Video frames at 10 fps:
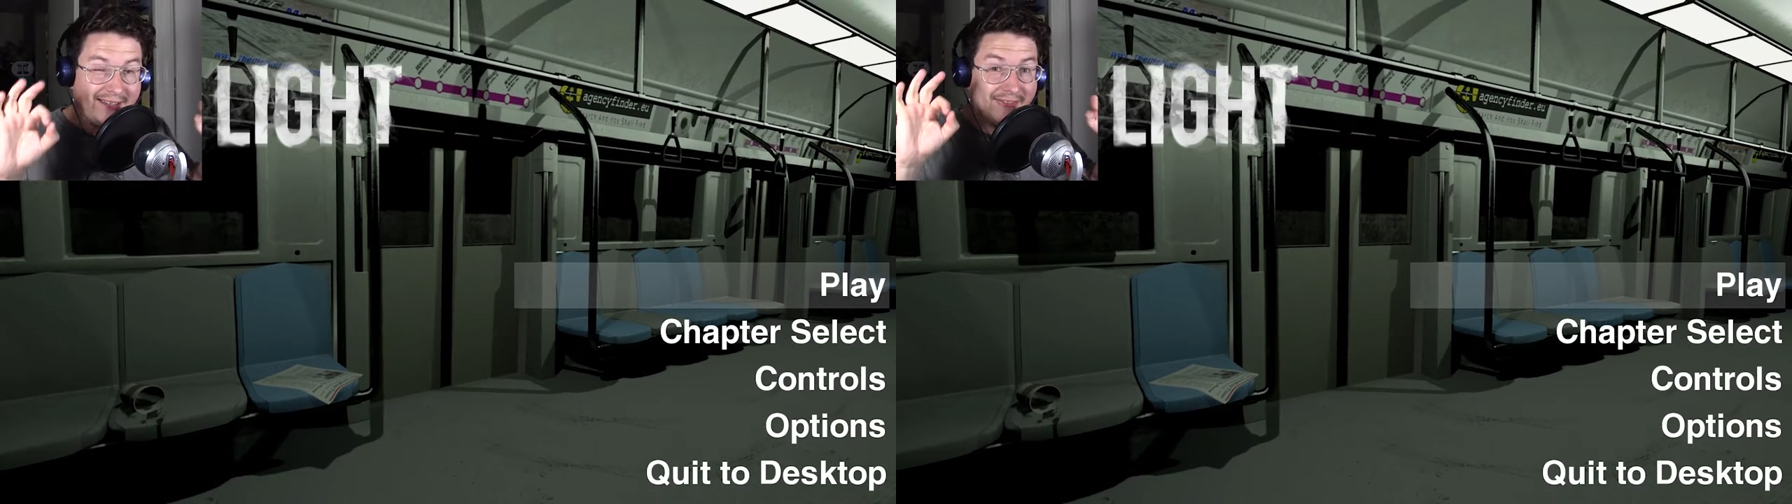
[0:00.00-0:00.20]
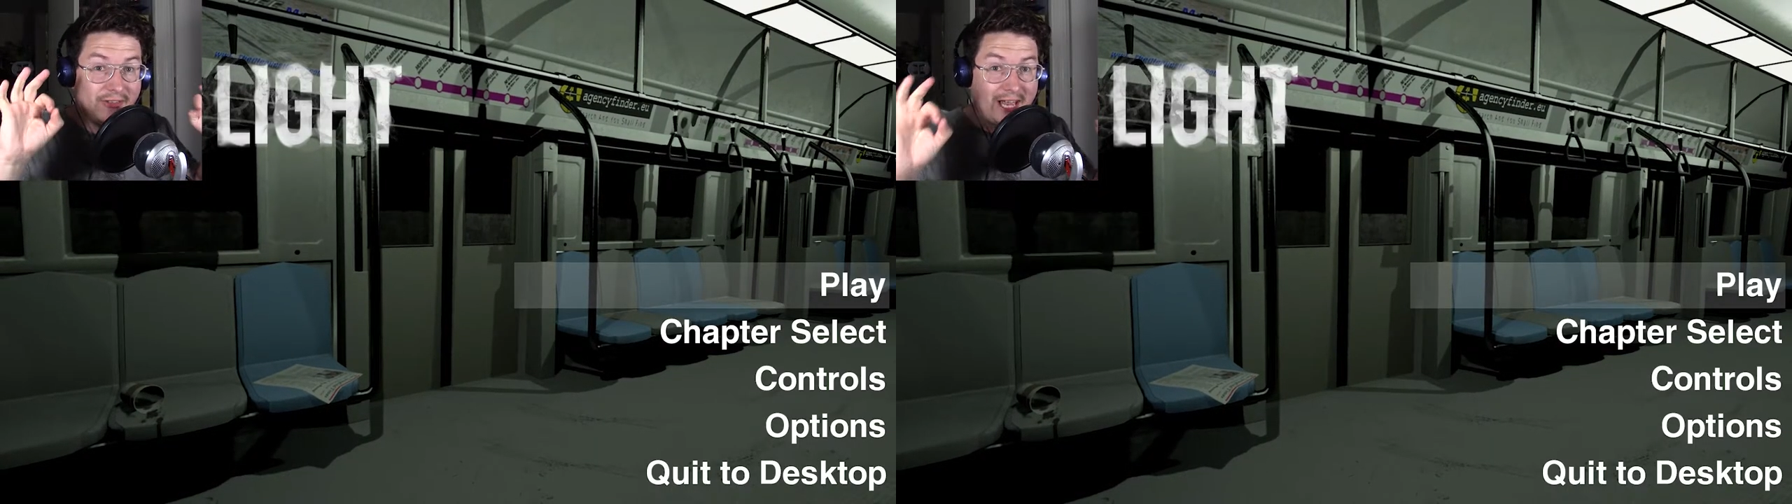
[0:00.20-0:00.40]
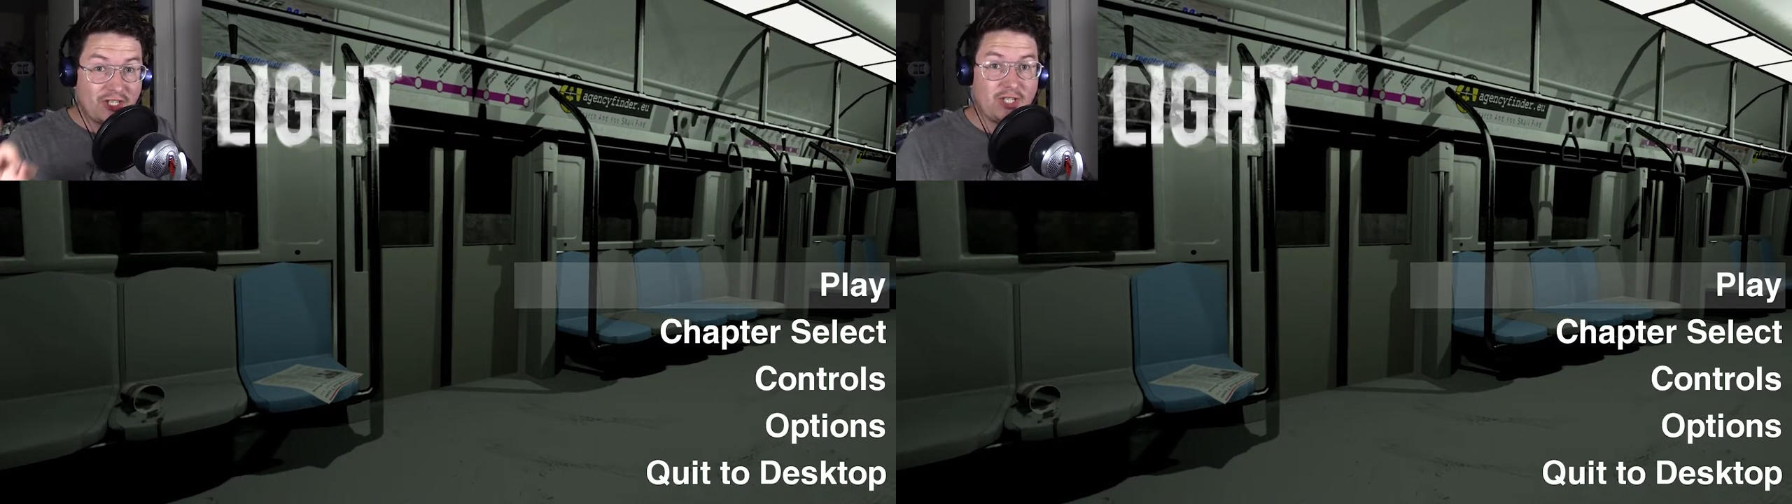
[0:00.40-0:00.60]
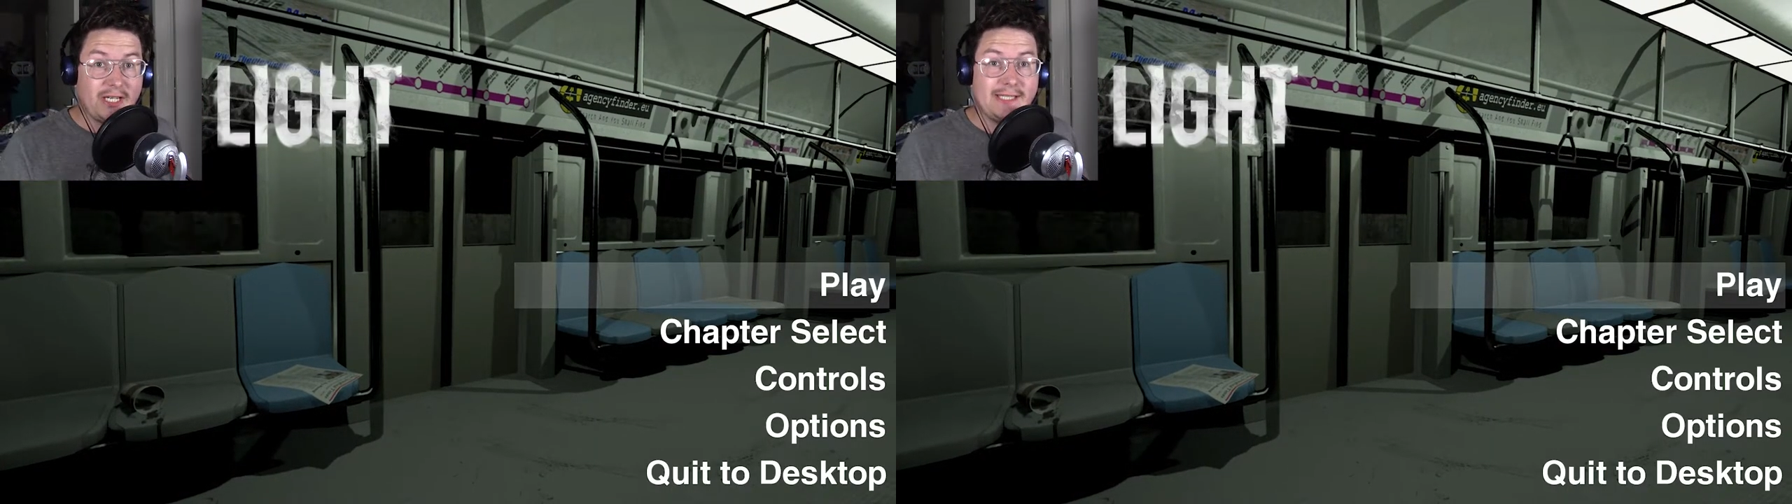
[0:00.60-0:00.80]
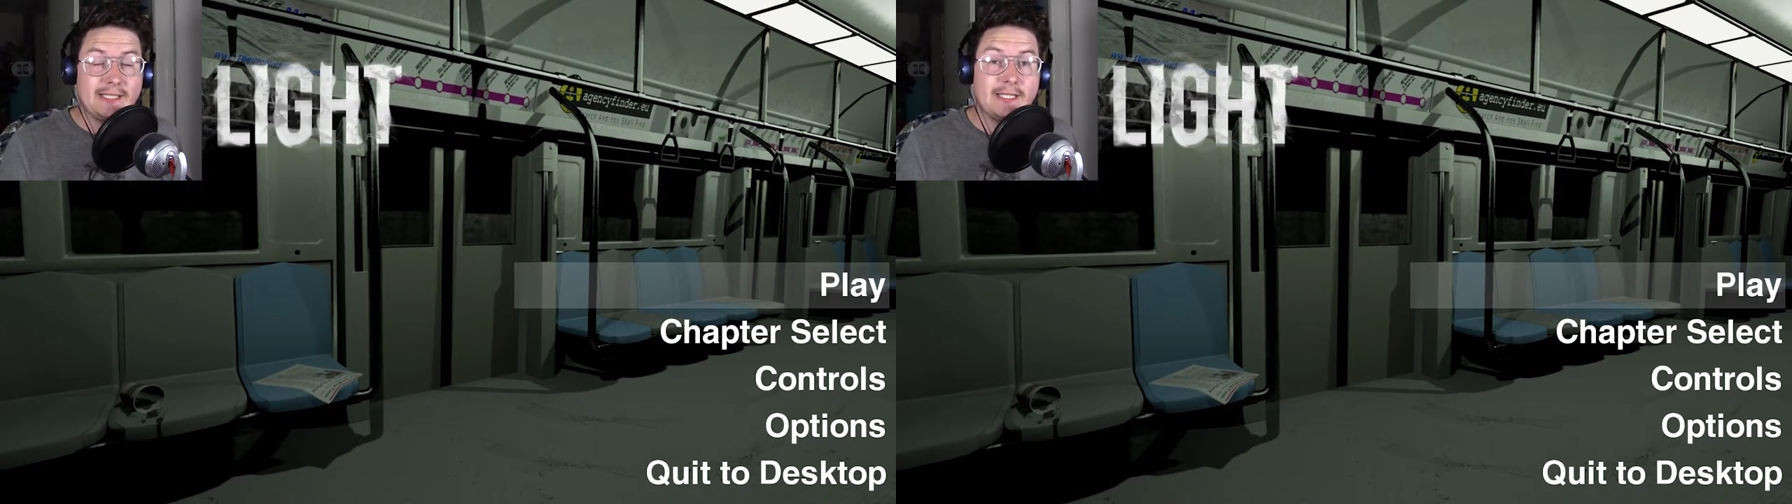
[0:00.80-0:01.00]
a
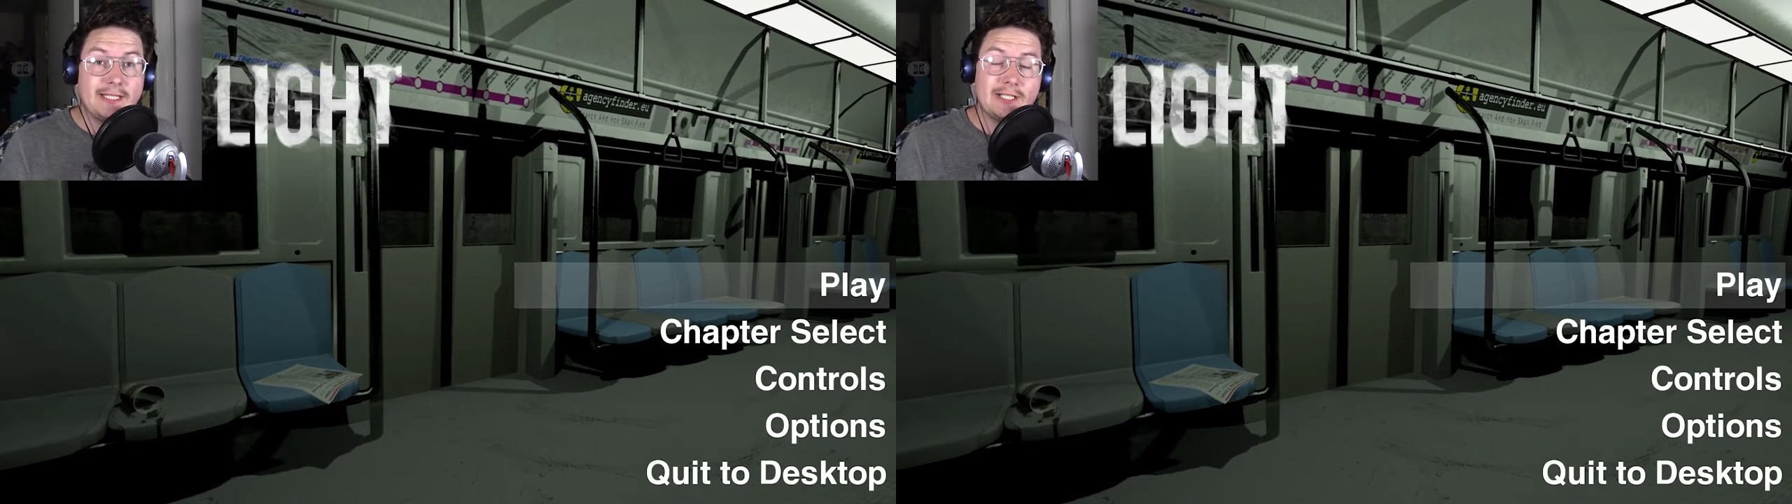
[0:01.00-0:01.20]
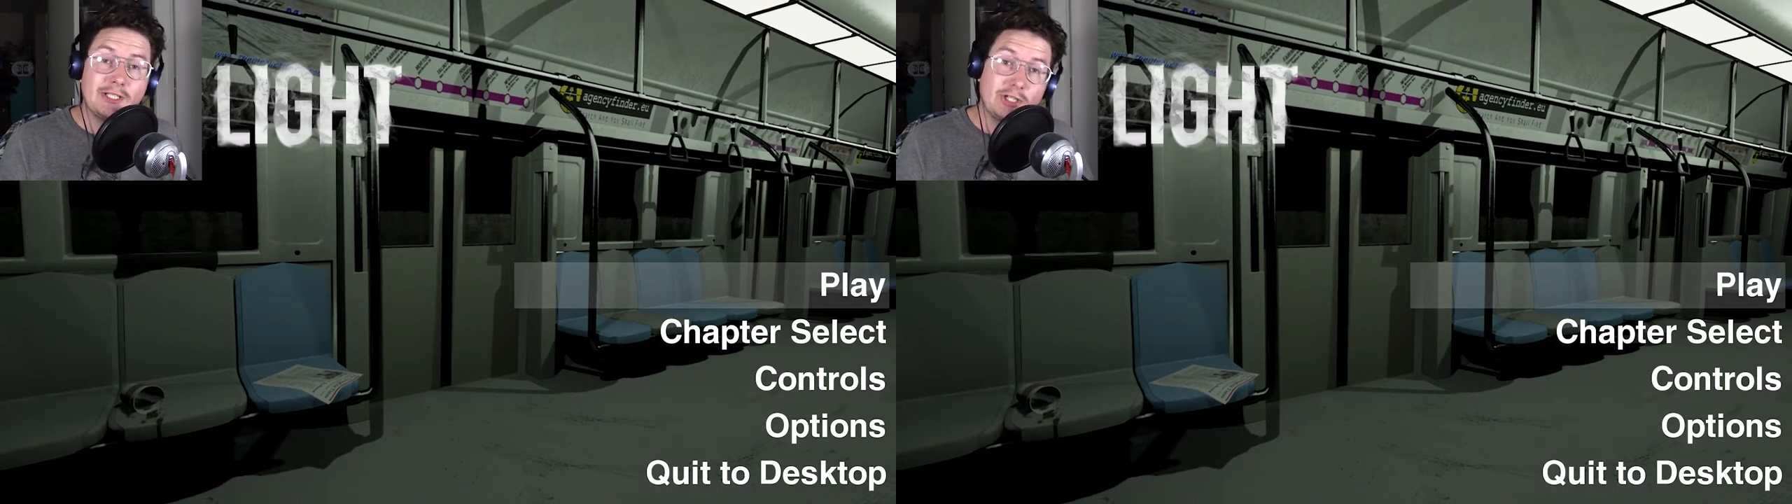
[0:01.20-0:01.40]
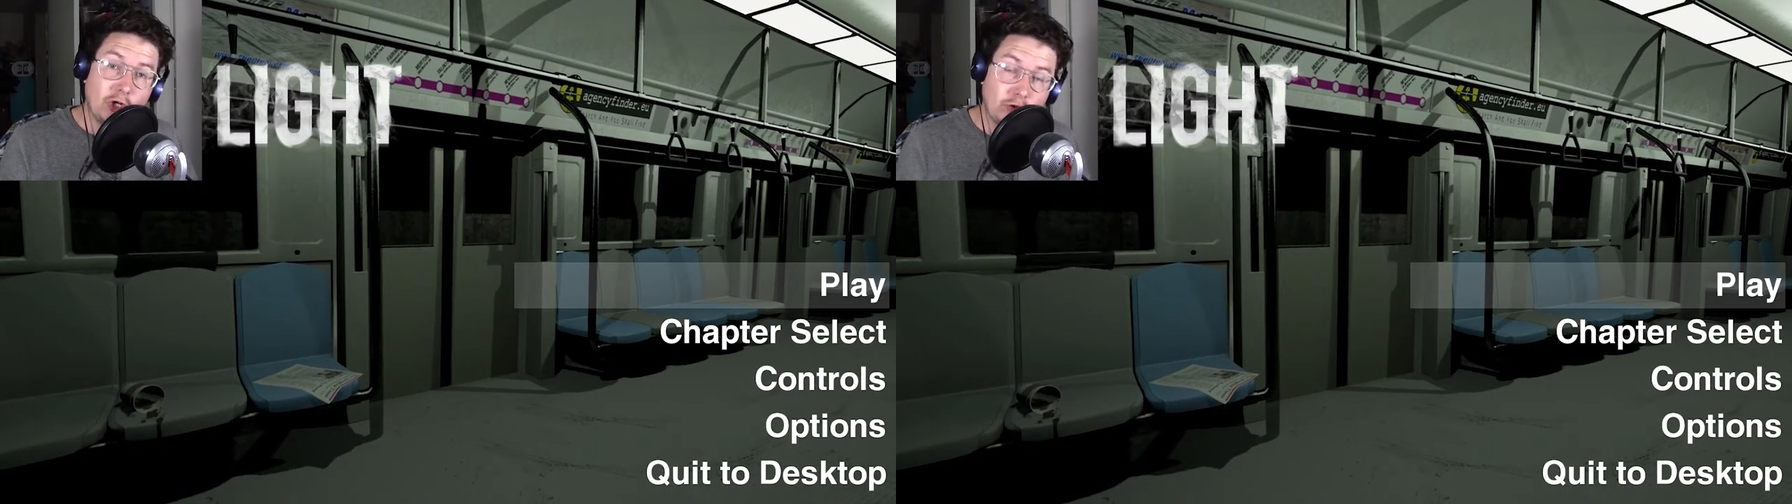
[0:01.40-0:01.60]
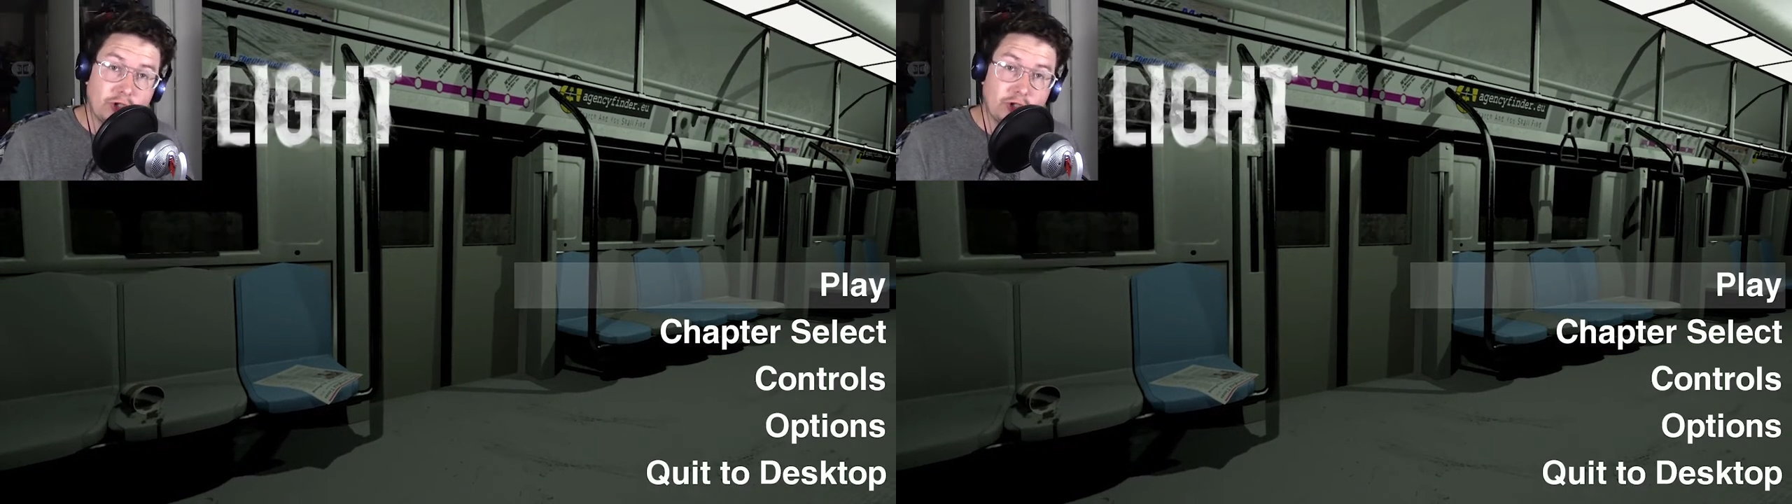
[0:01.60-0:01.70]
flashlight or